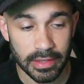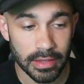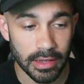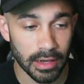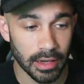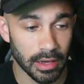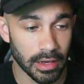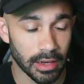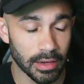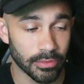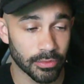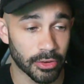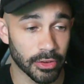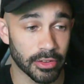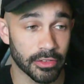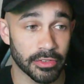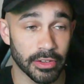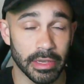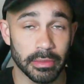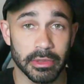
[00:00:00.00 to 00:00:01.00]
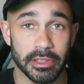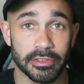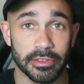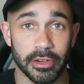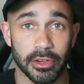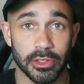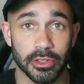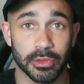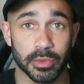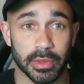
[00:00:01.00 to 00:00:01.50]
For the family
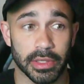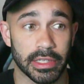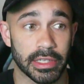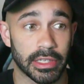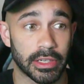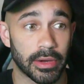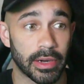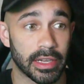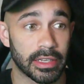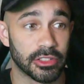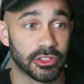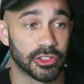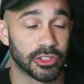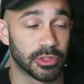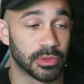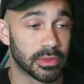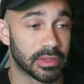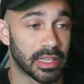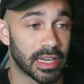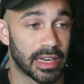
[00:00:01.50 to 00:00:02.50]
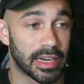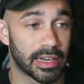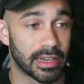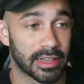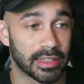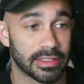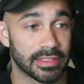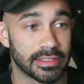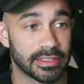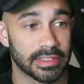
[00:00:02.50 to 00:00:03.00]
photos, we're gonna go ahead and shoot that at
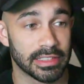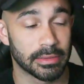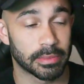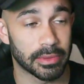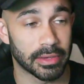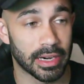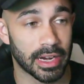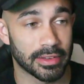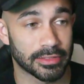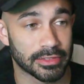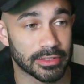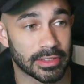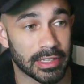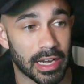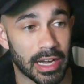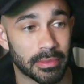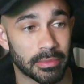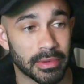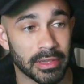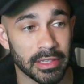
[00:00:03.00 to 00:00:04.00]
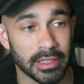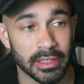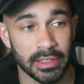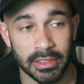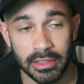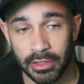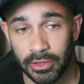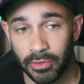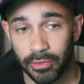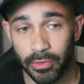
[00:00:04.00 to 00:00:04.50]
a deeper f-stop,
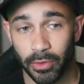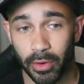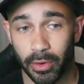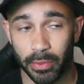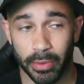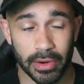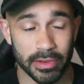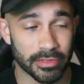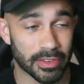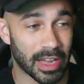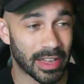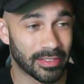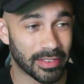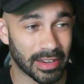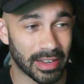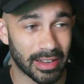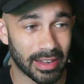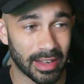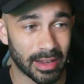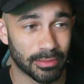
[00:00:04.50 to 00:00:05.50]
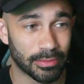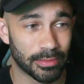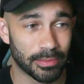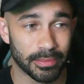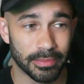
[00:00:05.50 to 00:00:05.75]
4.5 and up.